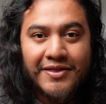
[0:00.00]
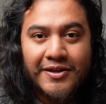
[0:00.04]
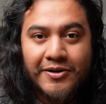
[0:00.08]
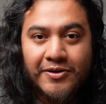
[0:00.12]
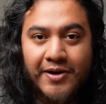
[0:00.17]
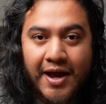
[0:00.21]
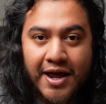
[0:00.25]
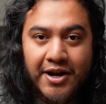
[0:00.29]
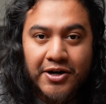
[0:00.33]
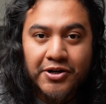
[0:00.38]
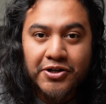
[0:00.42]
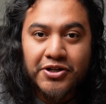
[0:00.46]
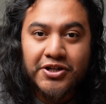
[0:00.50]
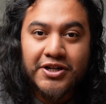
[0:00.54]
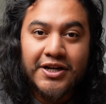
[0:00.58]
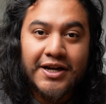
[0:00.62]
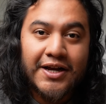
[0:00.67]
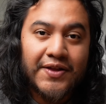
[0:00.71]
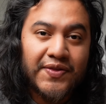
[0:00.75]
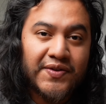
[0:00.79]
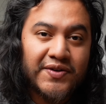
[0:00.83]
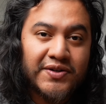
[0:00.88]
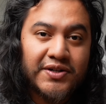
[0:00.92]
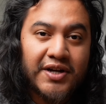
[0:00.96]
their energy
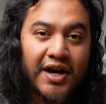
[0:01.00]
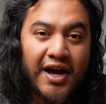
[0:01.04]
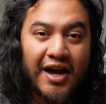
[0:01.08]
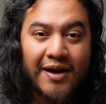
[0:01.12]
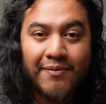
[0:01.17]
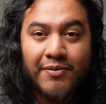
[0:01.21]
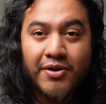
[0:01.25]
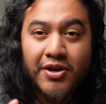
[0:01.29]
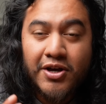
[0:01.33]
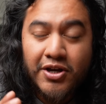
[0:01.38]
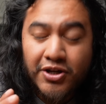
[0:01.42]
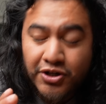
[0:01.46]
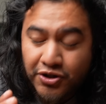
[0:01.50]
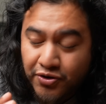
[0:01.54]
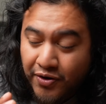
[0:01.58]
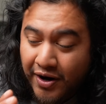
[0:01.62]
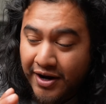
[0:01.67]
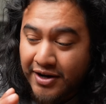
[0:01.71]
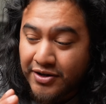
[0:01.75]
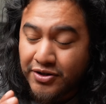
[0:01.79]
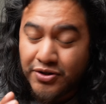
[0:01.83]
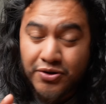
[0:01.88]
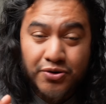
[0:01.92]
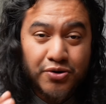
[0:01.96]
and their time
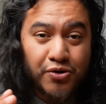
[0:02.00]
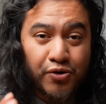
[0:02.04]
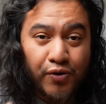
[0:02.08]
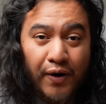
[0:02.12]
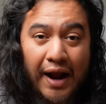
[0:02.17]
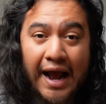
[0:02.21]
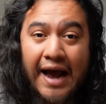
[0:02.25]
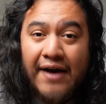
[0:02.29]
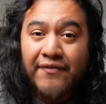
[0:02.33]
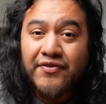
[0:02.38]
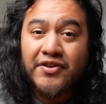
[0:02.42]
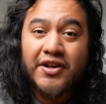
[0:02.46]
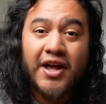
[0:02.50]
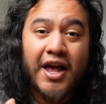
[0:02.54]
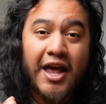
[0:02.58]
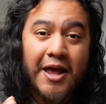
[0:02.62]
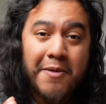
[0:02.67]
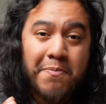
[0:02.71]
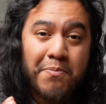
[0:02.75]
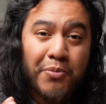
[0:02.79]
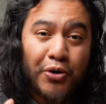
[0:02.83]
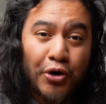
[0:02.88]
trying to craft a